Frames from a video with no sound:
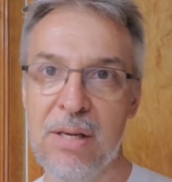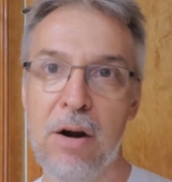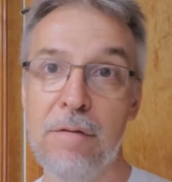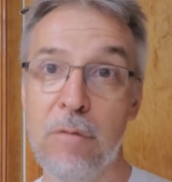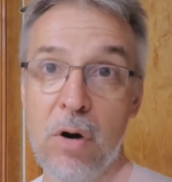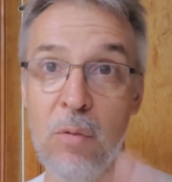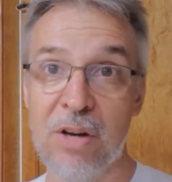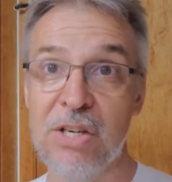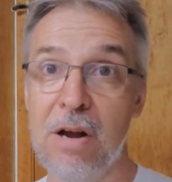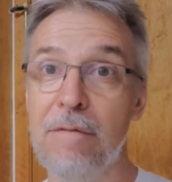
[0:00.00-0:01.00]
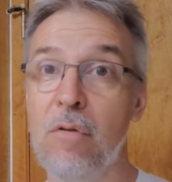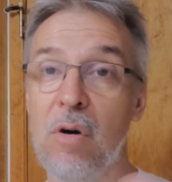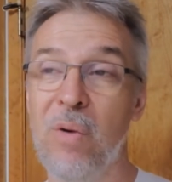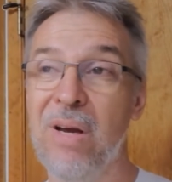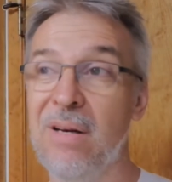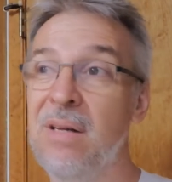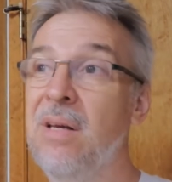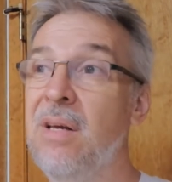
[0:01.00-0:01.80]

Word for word: cared for and watched out for when